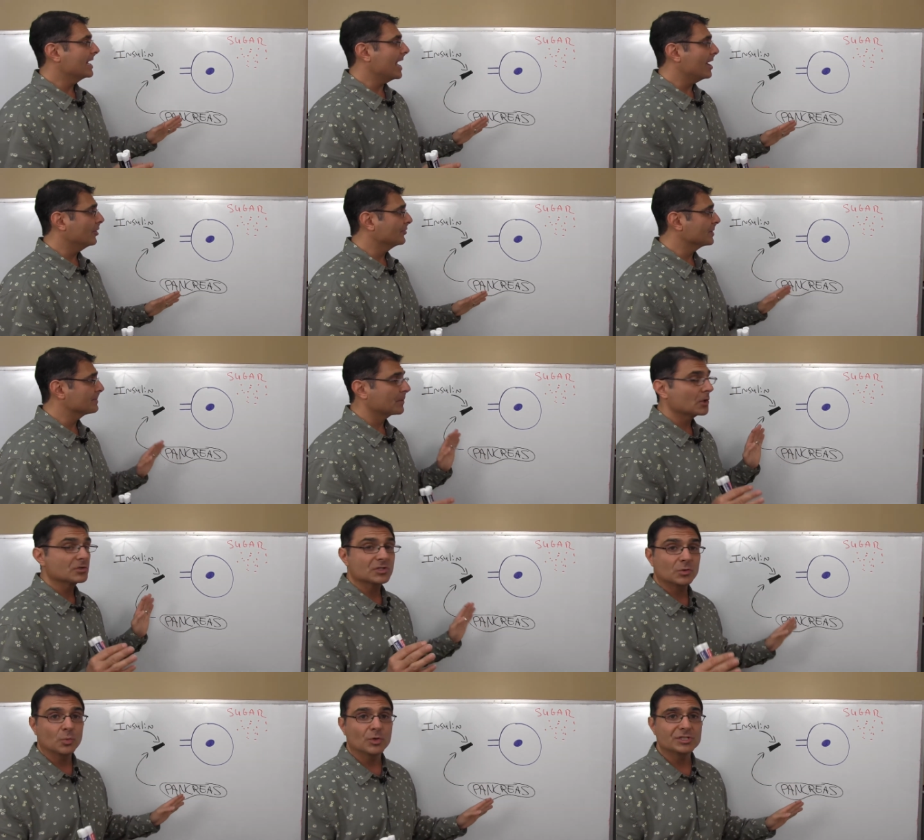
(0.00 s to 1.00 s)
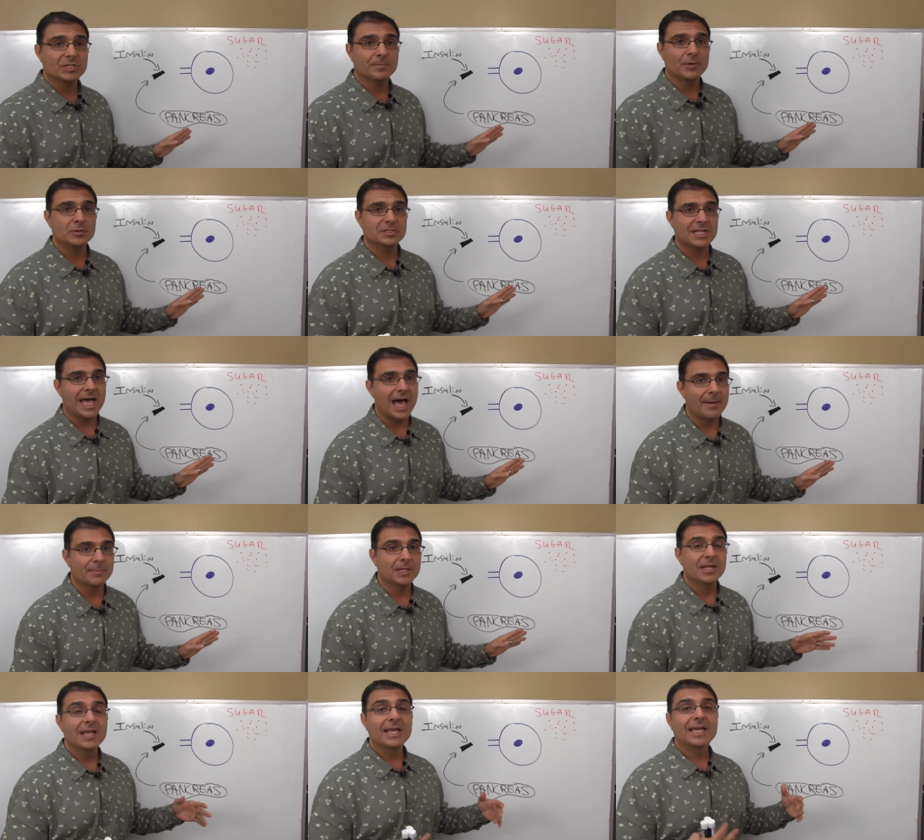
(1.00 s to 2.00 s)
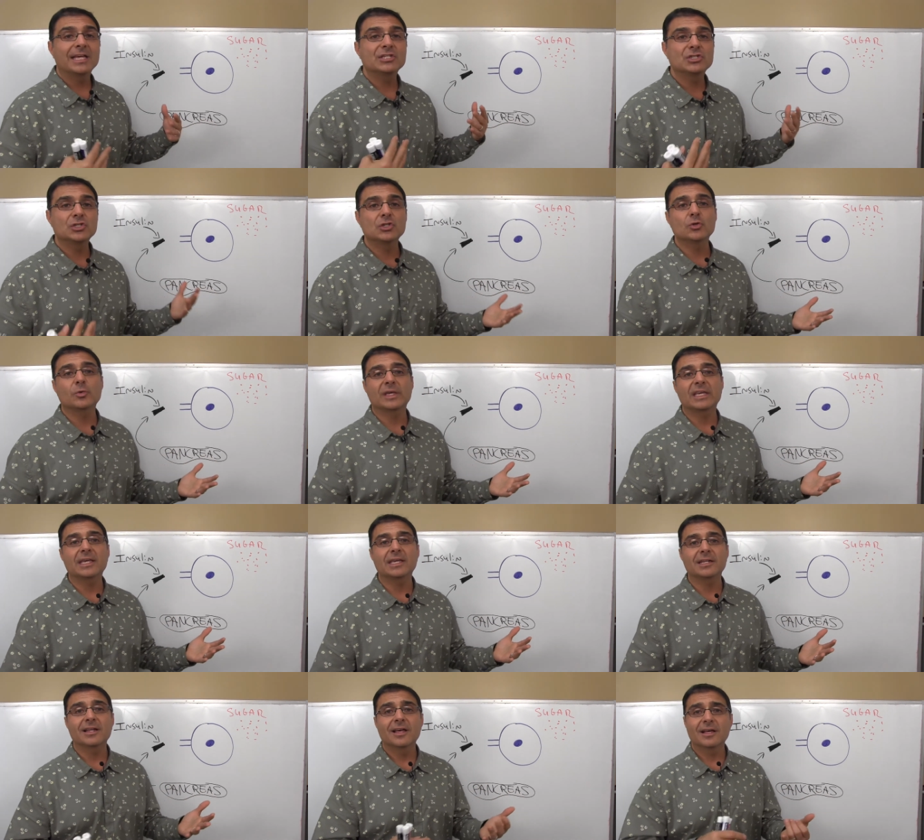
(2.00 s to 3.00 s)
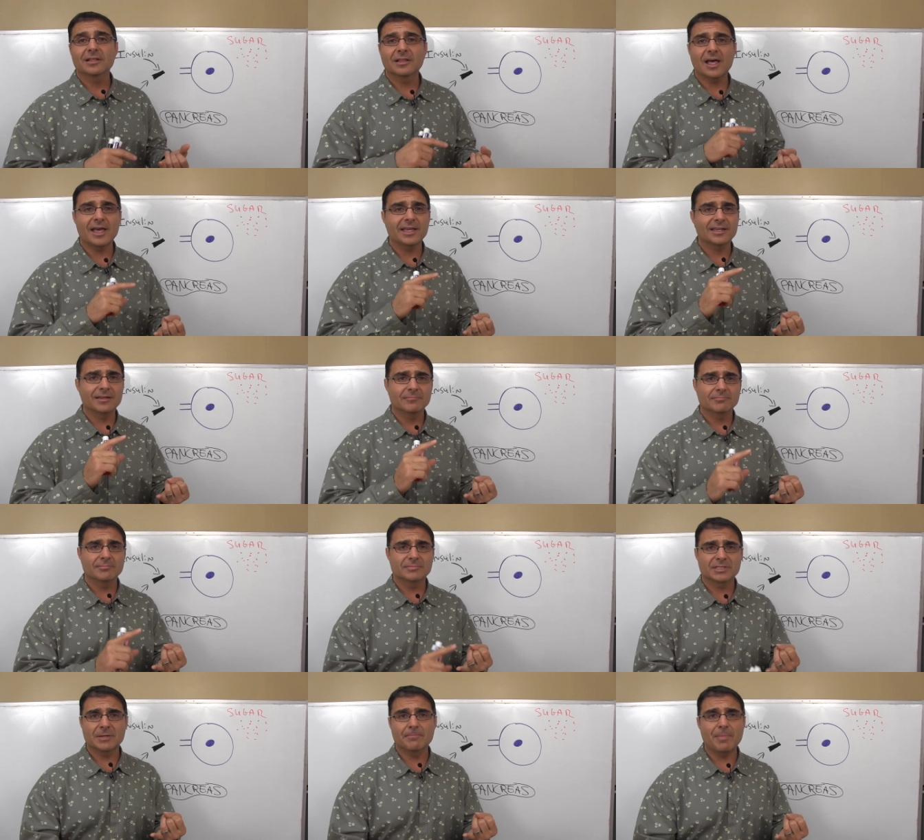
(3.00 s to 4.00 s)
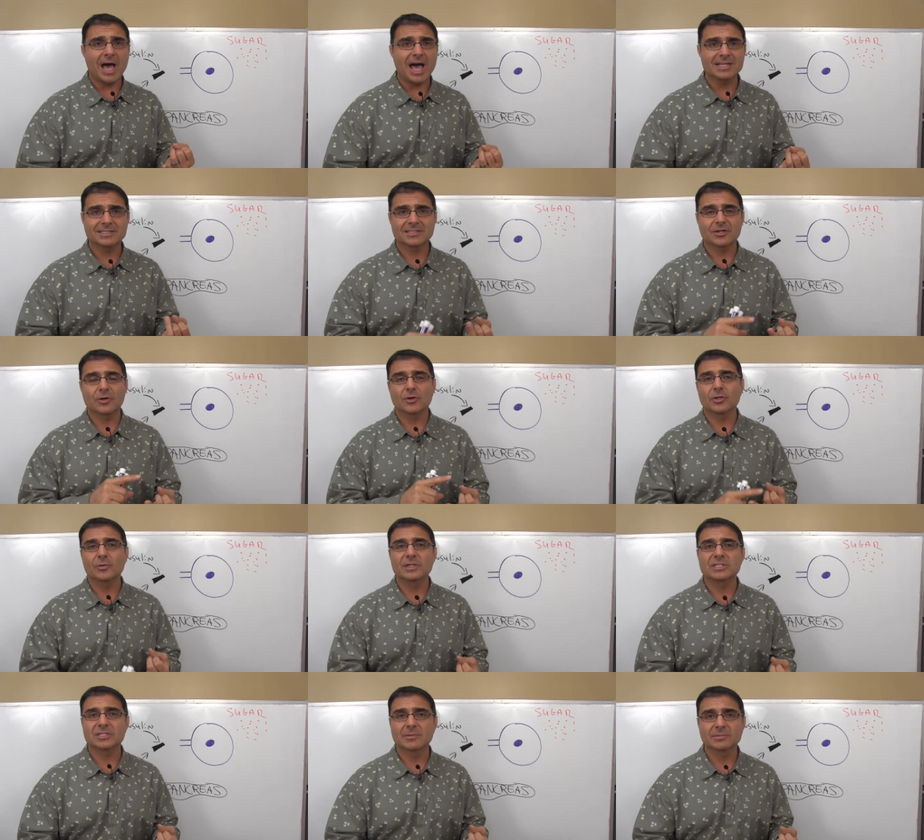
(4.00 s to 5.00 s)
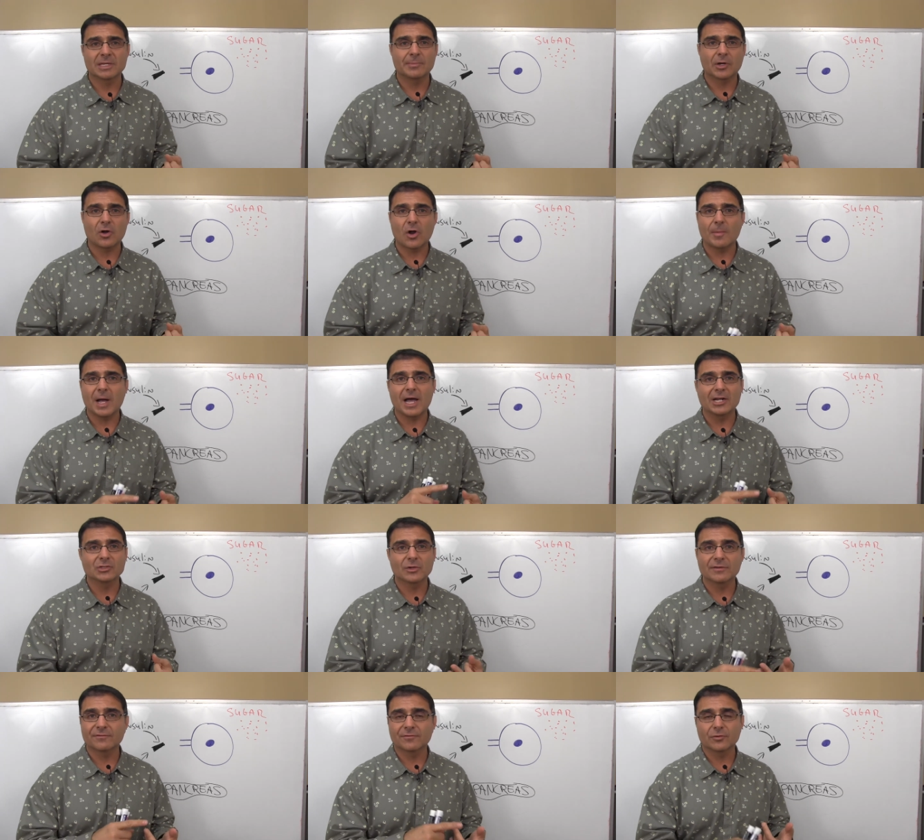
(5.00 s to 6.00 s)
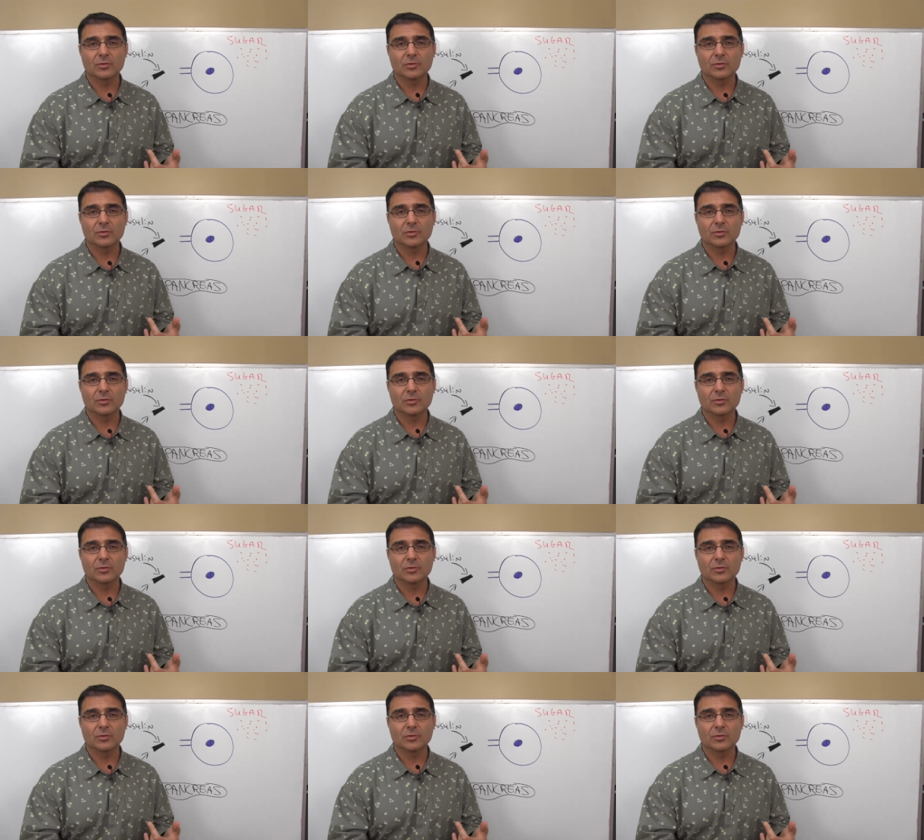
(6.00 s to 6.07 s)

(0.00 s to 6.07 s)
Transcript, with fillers: in a healthy person, what's supposed to happen is you eat like some pasta or you eat some type of carbohydrate,